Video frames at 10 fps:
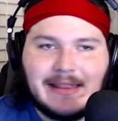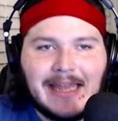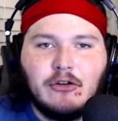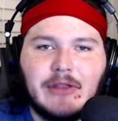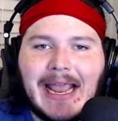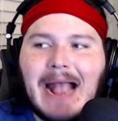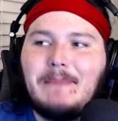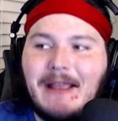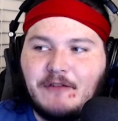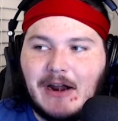They can't
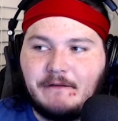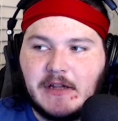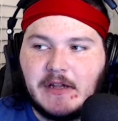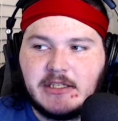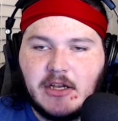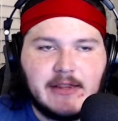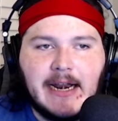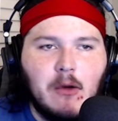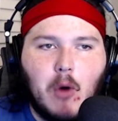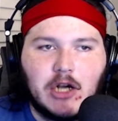pay for Netflix. They
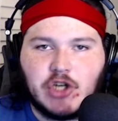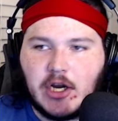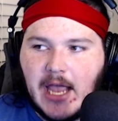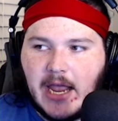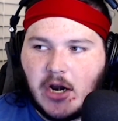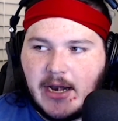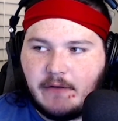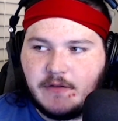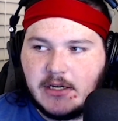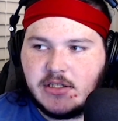didn't watch Arcane on
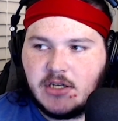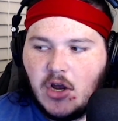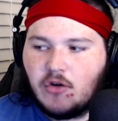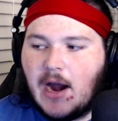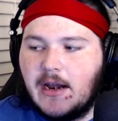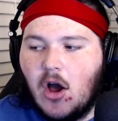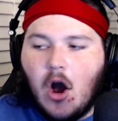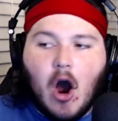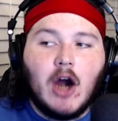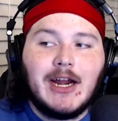Netflix, right?
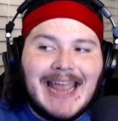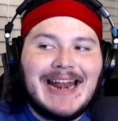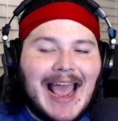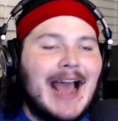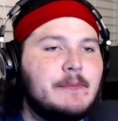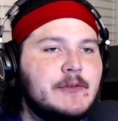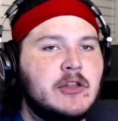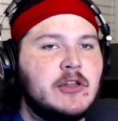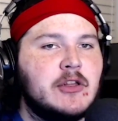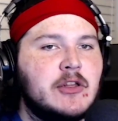Arcane
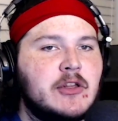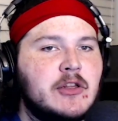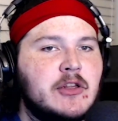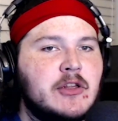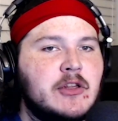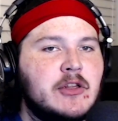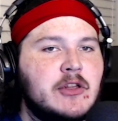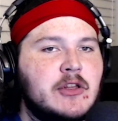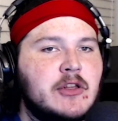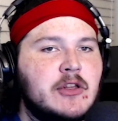absolutely
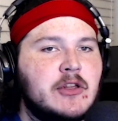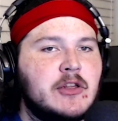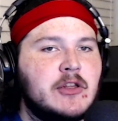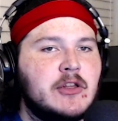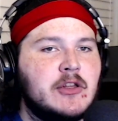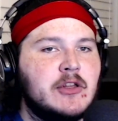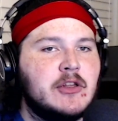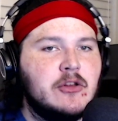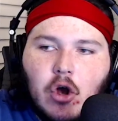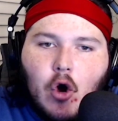reached a
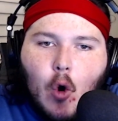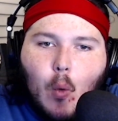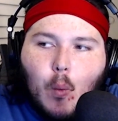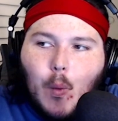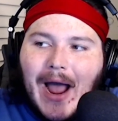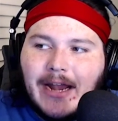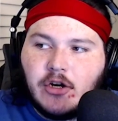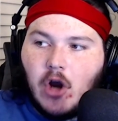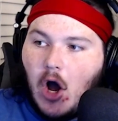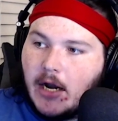much
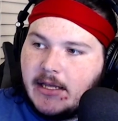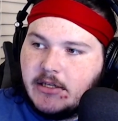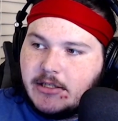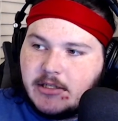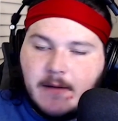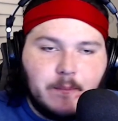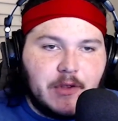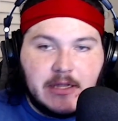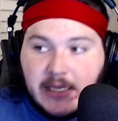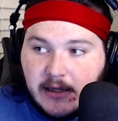wider audience
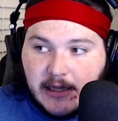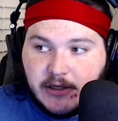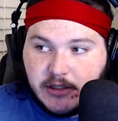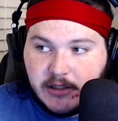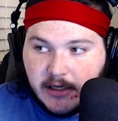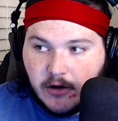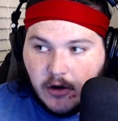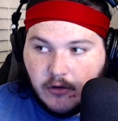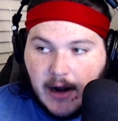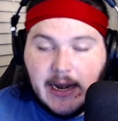than League of Legends did,
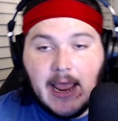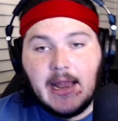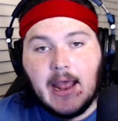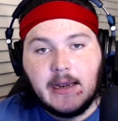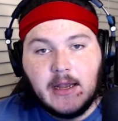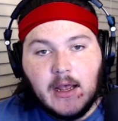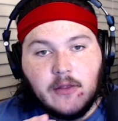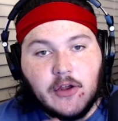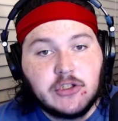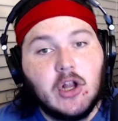right? And
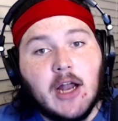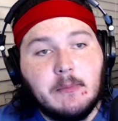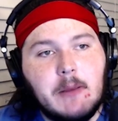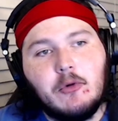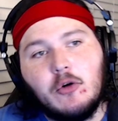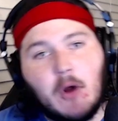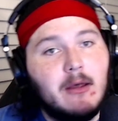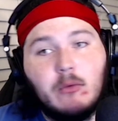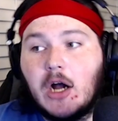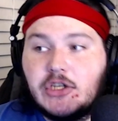there's a lot of people who
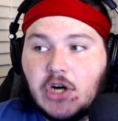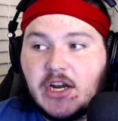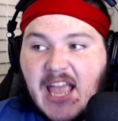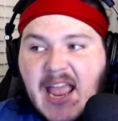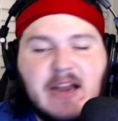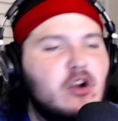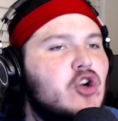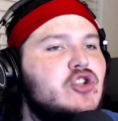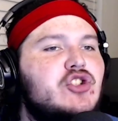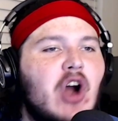probably watched Arcane,
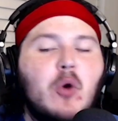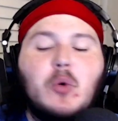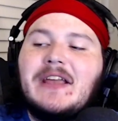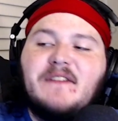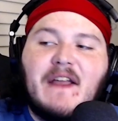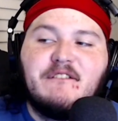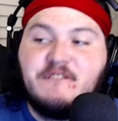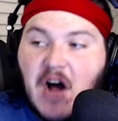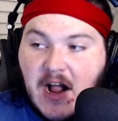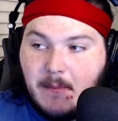don't give a
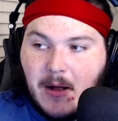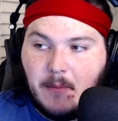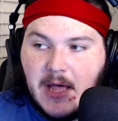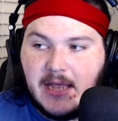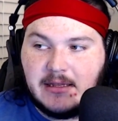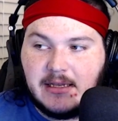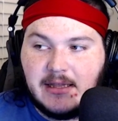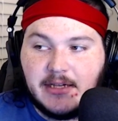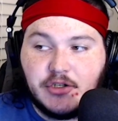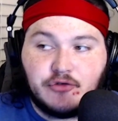fuck about playing League
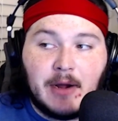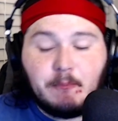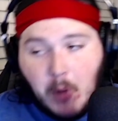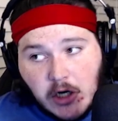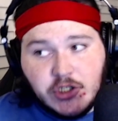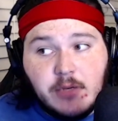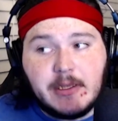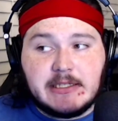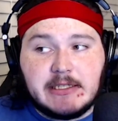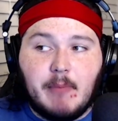of Legends, right? Partially
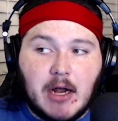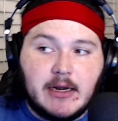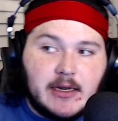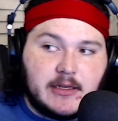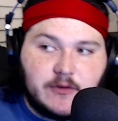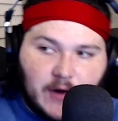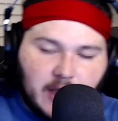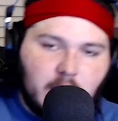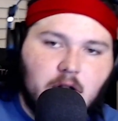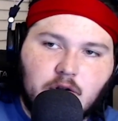because they bought into this
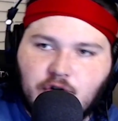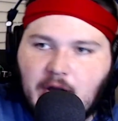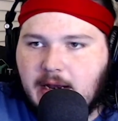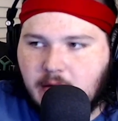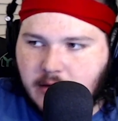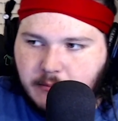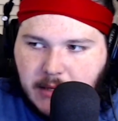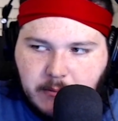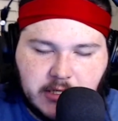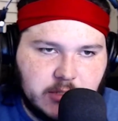fucking grand
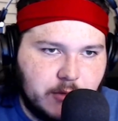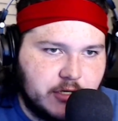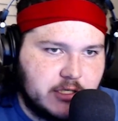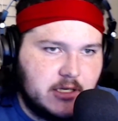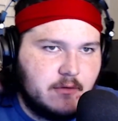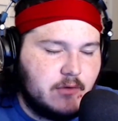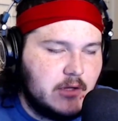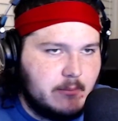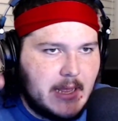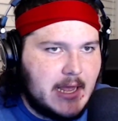meme conspiracy of
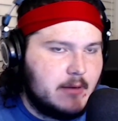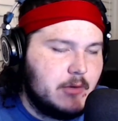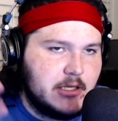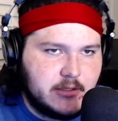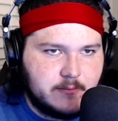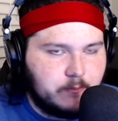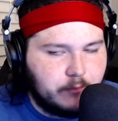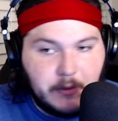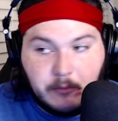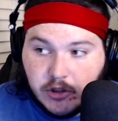League bad because
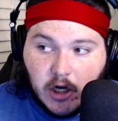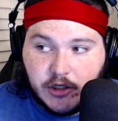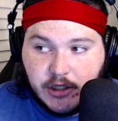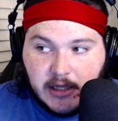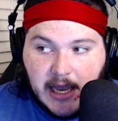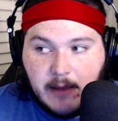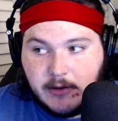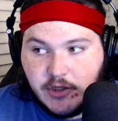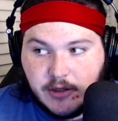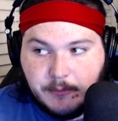people are dog shit at the game
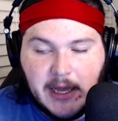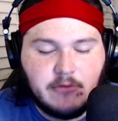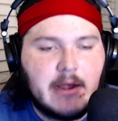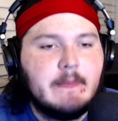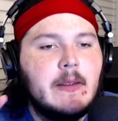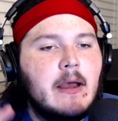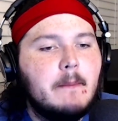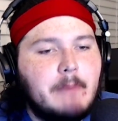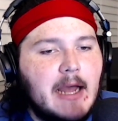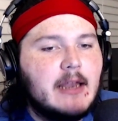and just complain, right?
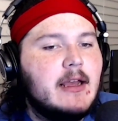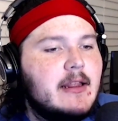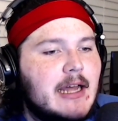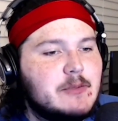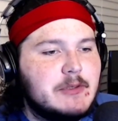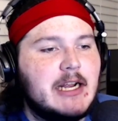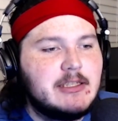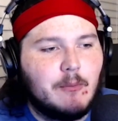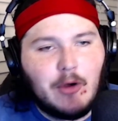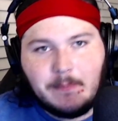But that's
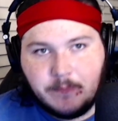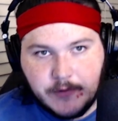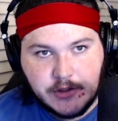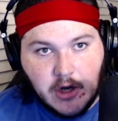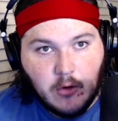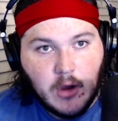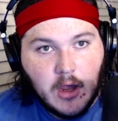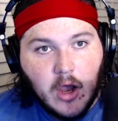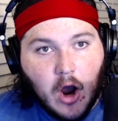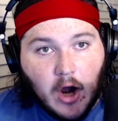besides the point. So
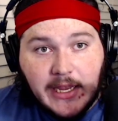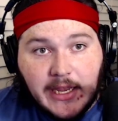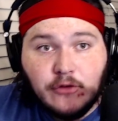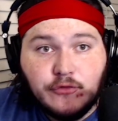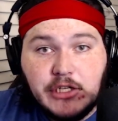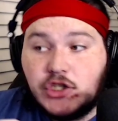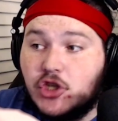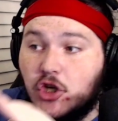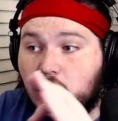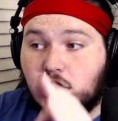Arcane
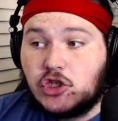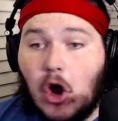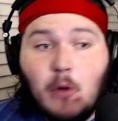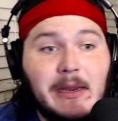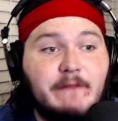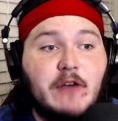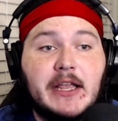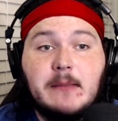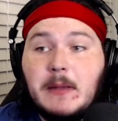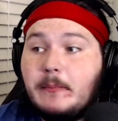reached so many
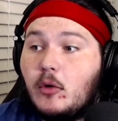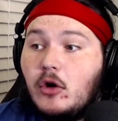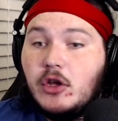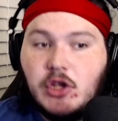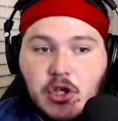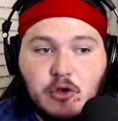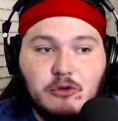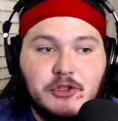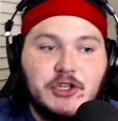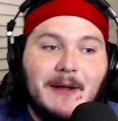fucking people.
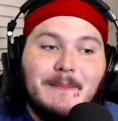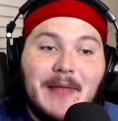Huge.